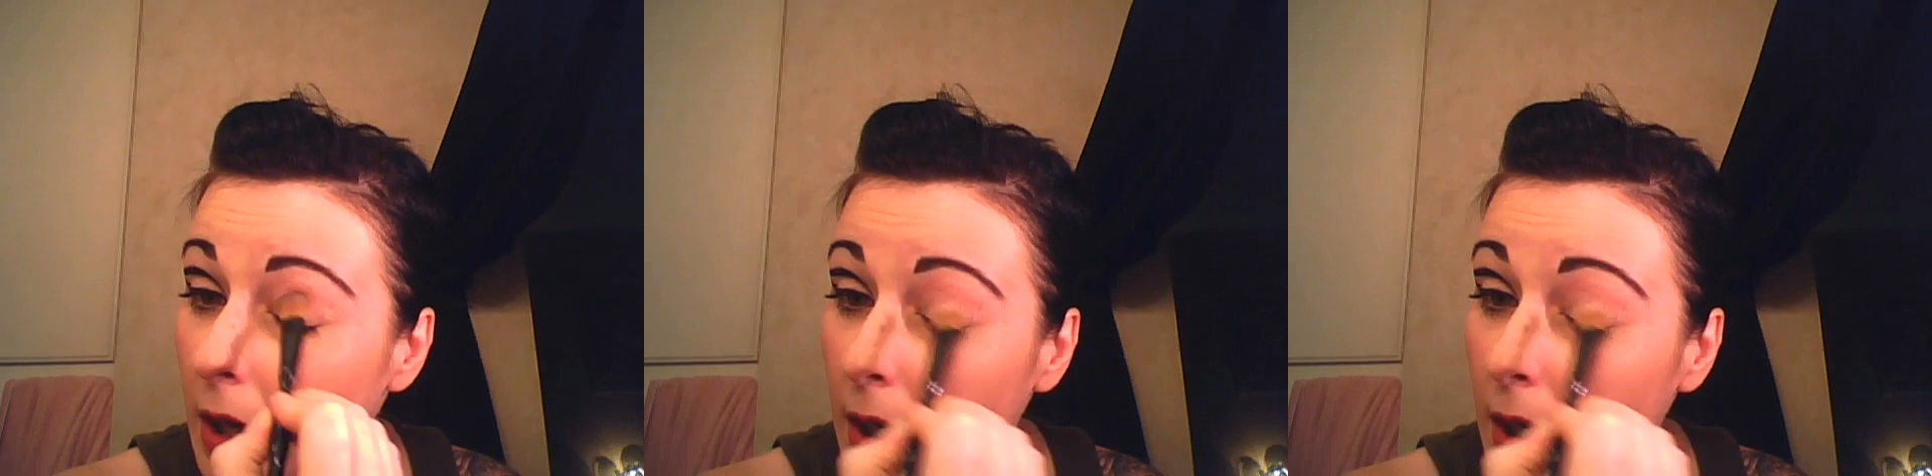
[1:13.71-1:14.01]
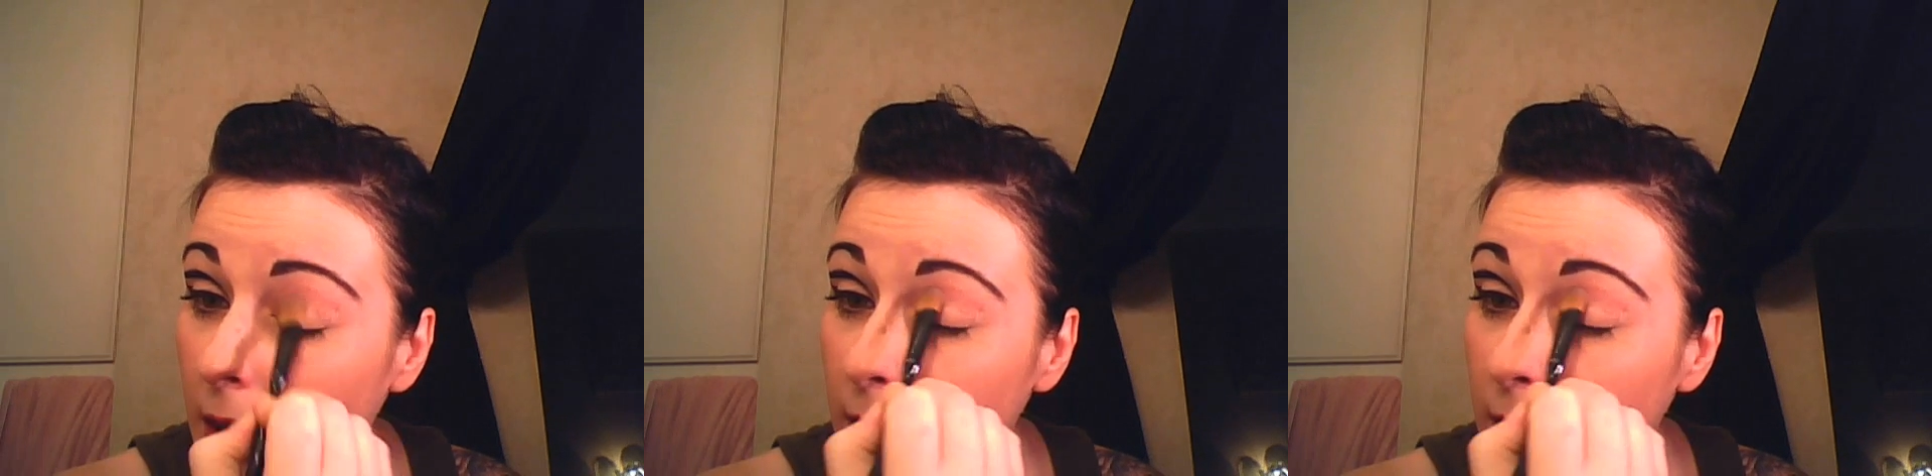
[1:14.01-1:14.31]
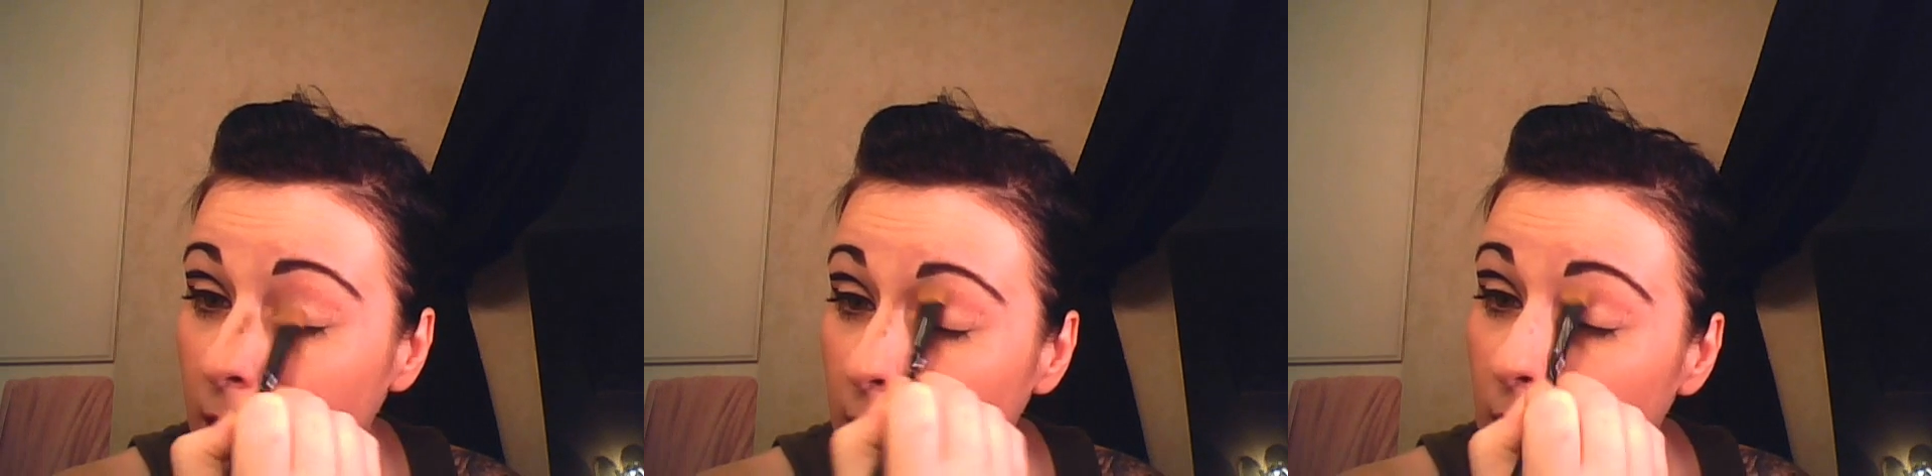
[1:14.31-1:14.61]

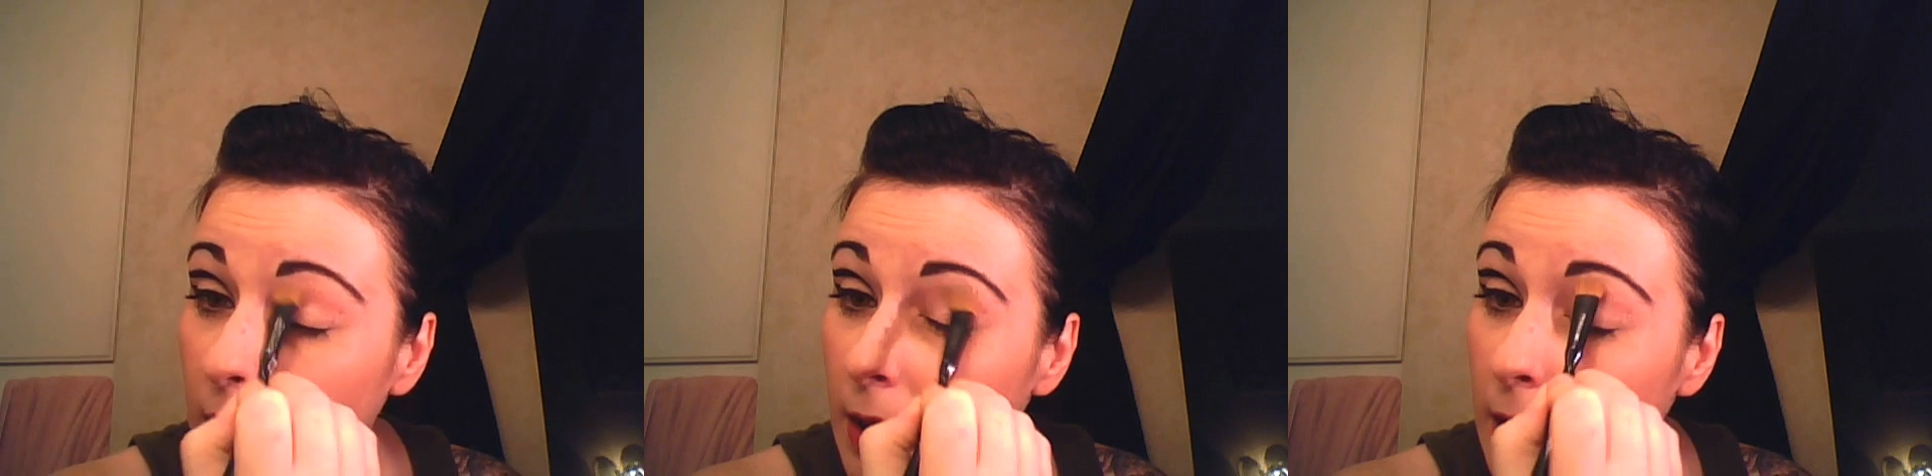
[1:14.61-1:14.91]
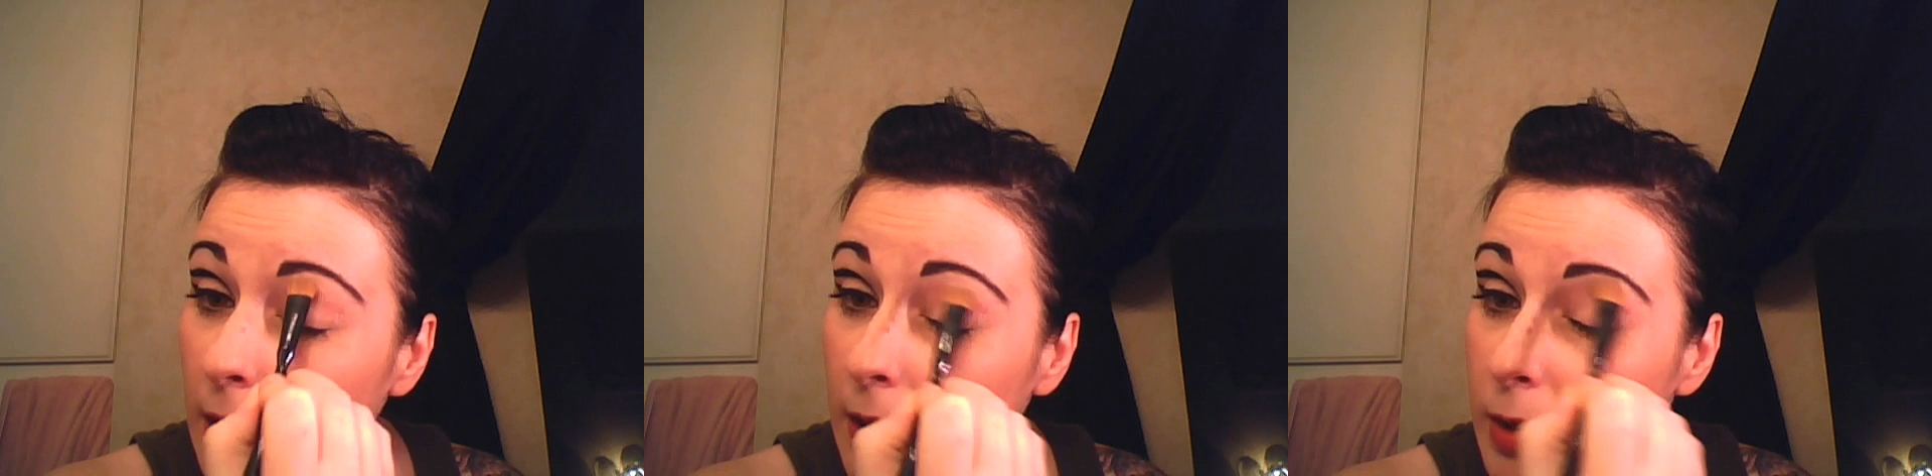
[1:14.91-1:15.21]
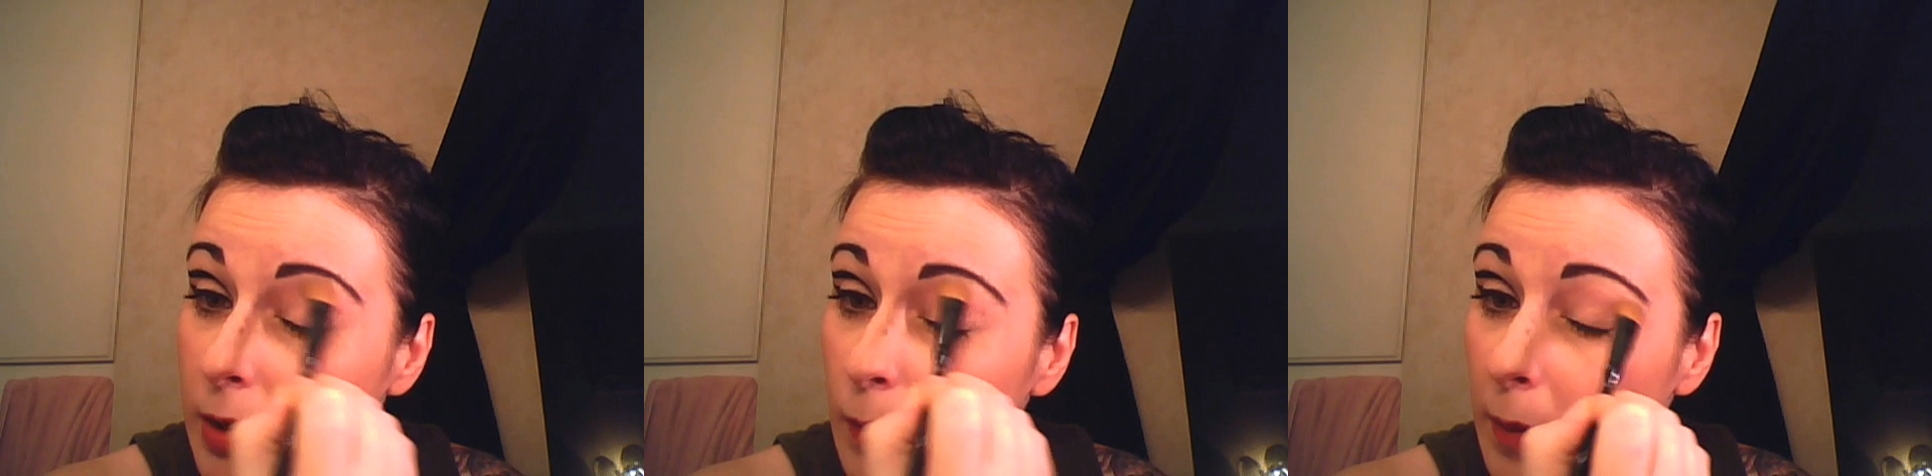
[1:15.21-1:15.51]
eye
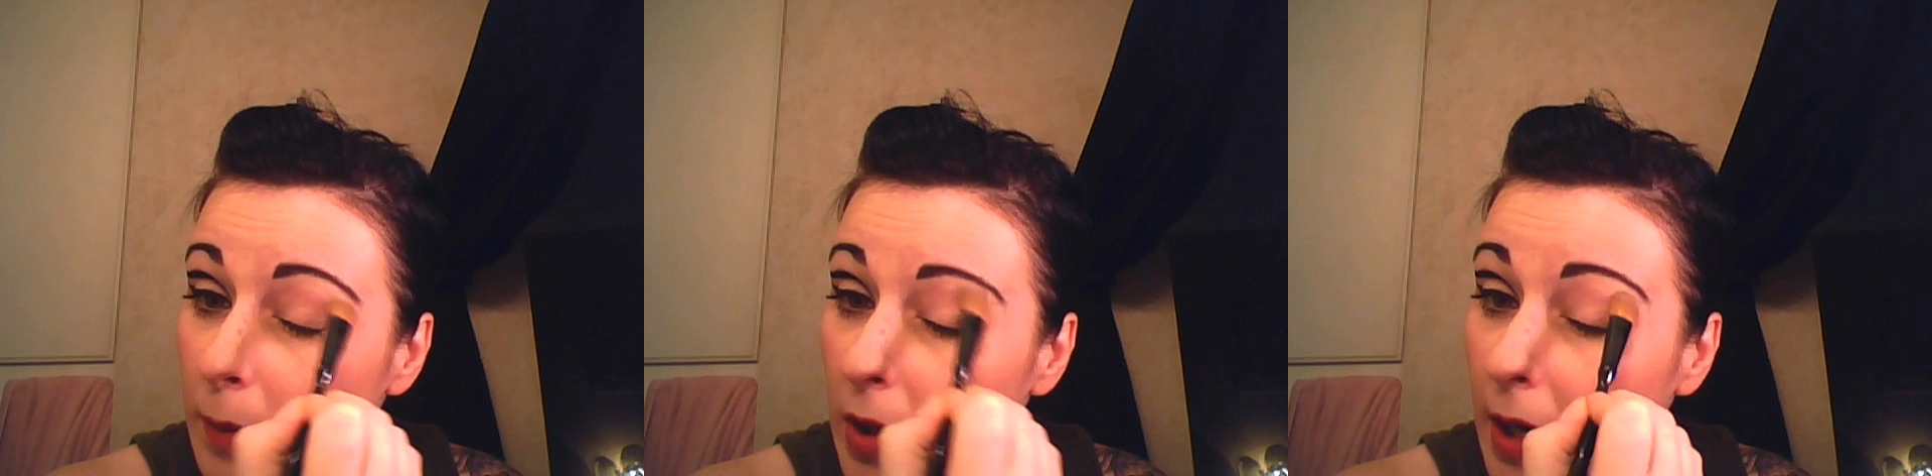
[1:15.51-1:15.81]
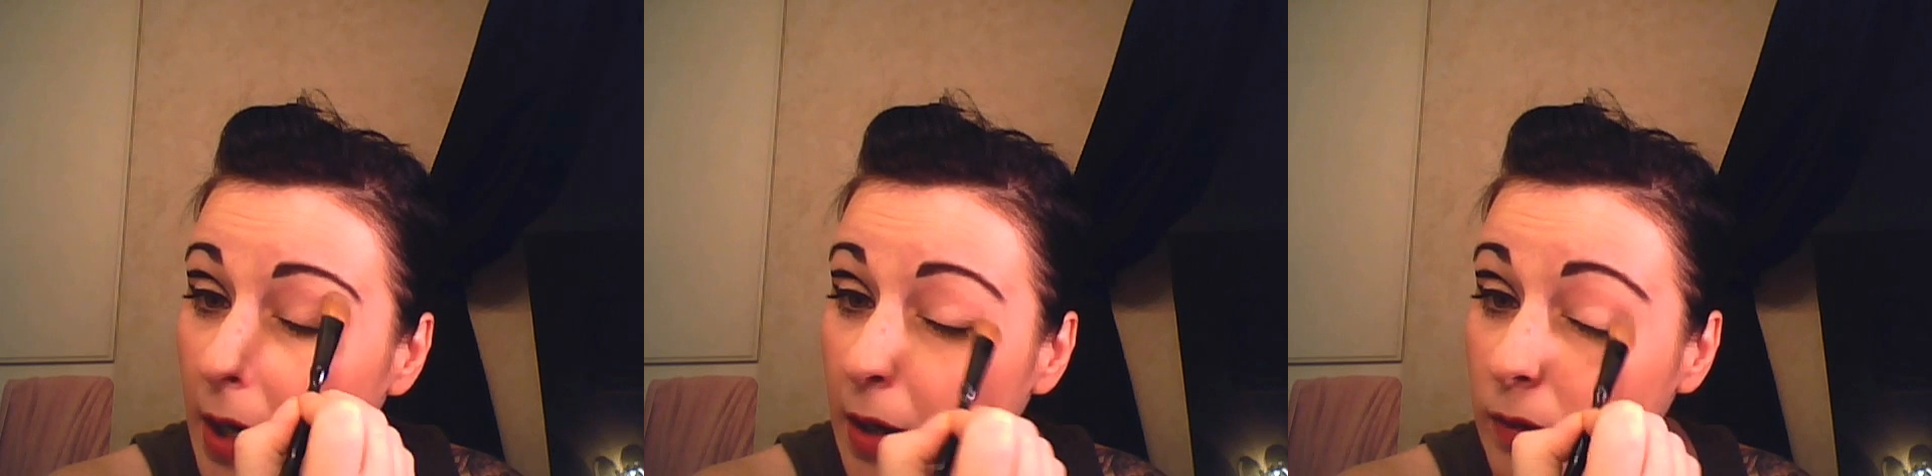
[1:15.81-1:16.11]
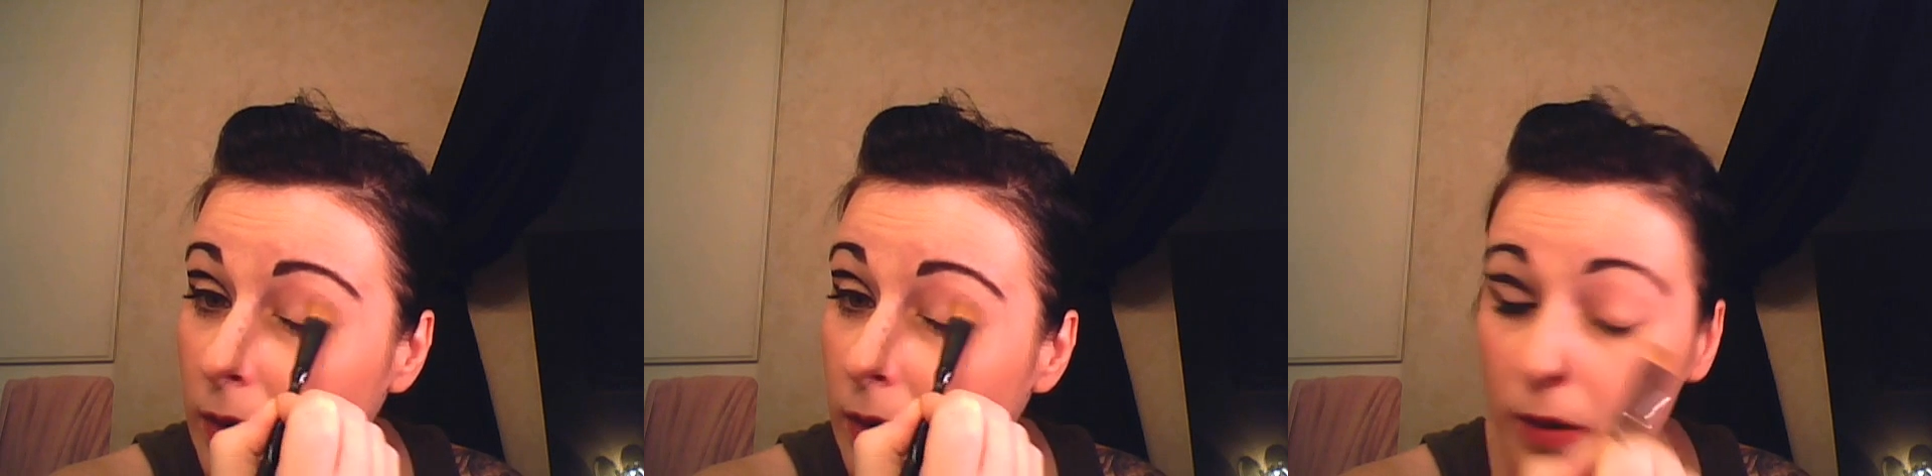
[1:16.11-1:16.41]
into my
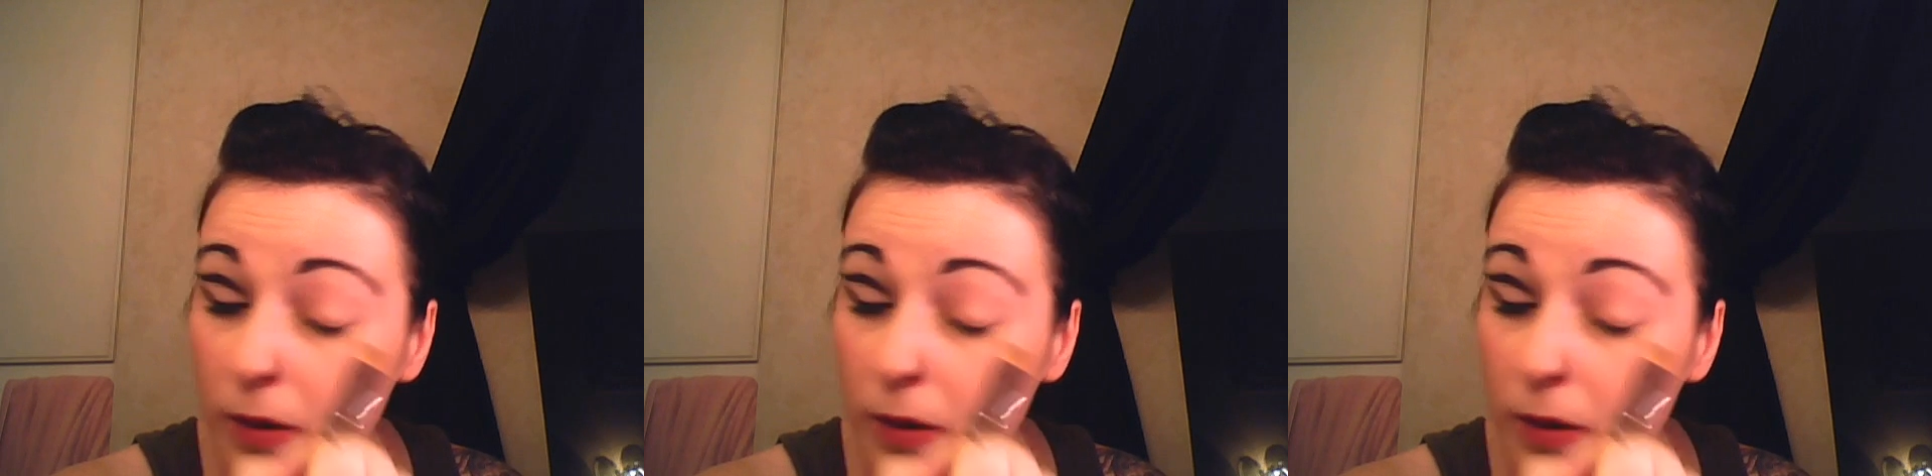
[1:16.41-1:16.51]
brow.